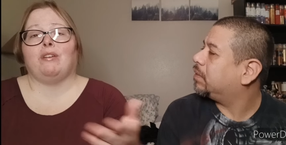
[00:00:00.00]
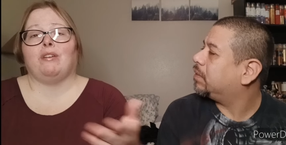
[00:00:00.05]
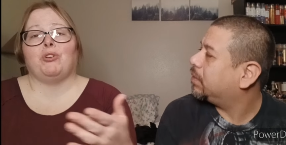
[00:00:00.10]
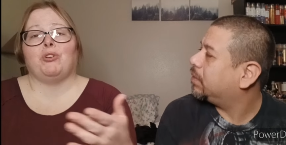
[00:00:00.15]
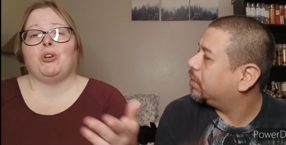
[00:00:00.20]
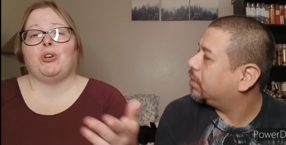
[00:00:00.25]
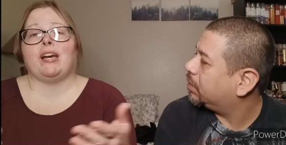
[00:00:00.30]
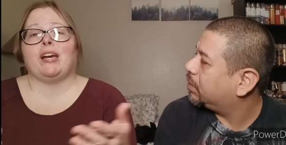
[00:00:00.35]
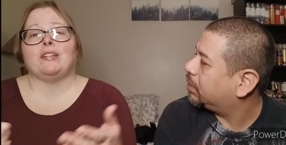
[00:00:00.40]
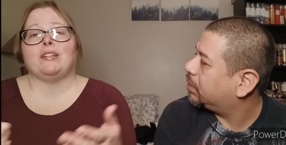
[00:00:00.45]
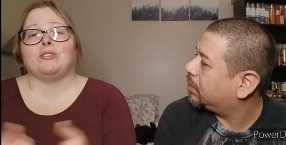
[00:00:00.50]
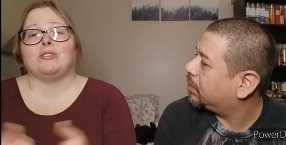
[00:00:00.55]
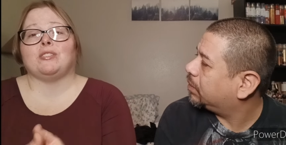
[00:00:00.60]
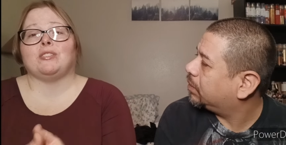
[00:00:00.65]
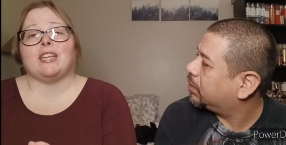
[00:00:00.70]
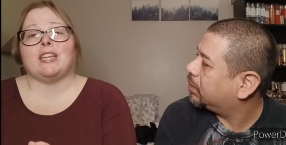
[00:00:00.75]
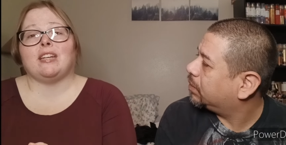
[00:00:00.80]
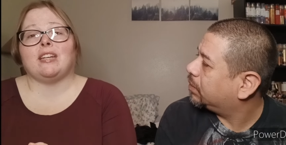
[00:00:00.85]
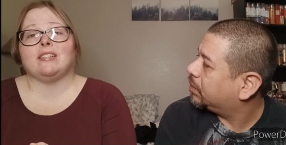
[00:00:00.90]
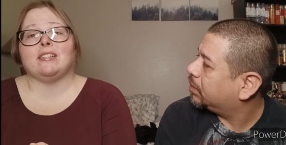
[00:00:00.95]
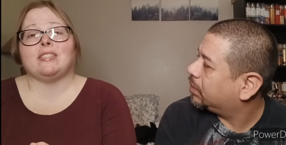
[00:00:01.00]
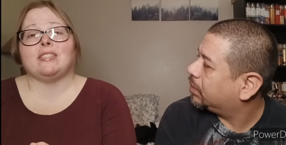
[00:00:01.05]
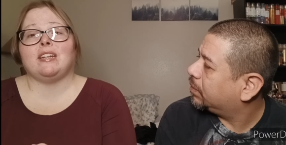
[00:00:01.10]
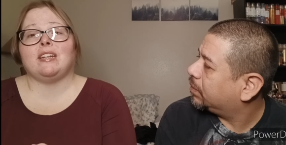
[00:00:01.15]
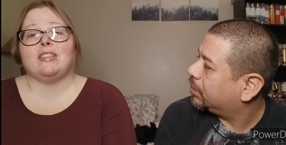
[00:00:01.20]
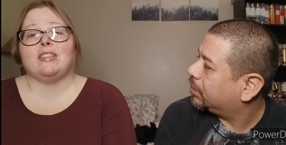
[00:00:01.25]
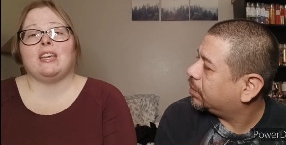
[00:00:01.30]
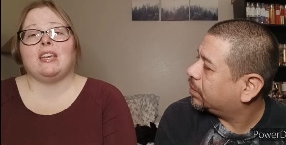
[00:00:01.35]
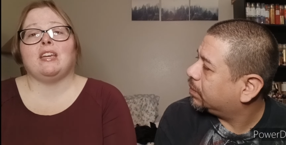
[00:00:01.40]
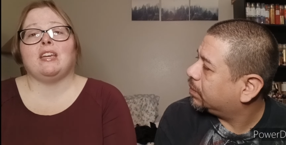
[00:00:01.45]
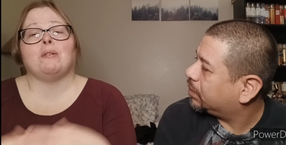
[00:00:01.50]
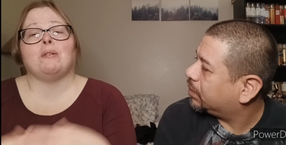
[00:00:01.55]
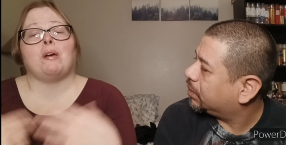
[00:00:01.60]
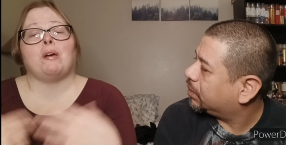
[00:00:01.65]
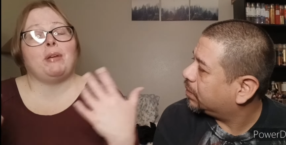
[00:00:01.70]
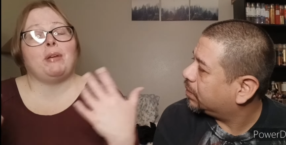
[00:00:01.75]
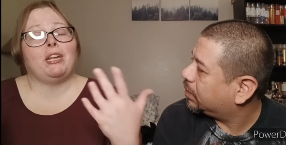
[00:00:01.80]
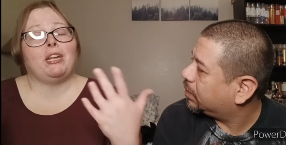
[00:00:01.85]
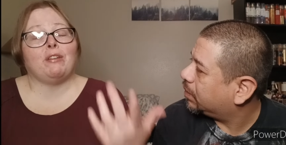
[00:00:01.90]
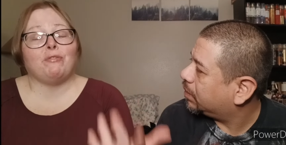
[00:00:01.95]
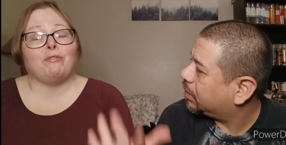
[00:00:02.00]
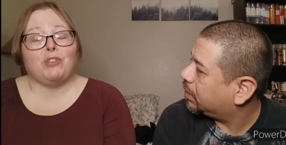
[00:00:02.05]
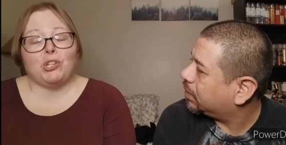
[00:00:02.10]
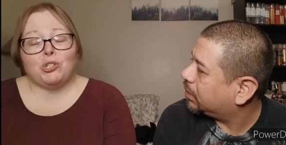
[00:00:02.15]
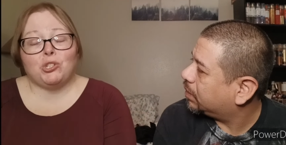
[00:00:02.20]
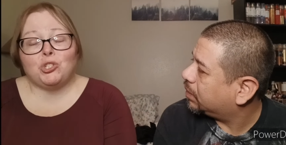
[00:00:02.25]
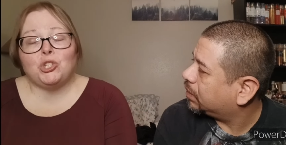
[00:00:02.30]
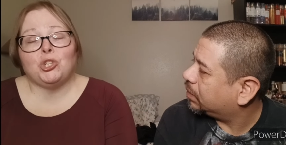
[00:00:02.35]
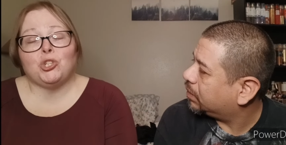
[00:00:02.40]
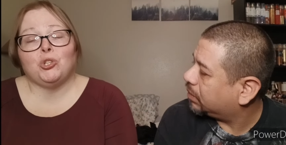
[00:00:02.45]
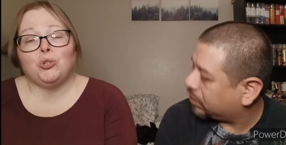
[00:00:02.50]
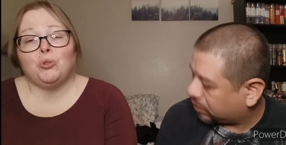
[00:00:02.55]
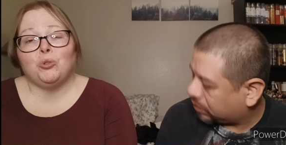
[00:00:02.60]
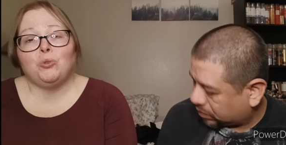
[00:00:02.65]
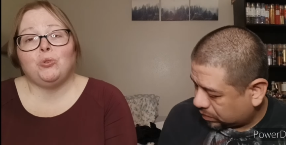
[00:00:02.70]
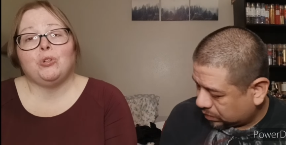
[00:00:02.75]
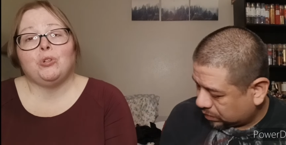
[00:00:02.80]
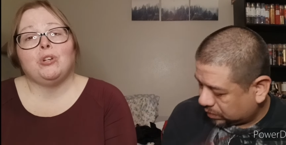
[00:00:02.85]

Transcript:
Speaker 1: you guys to send us anything. I mean, if you do,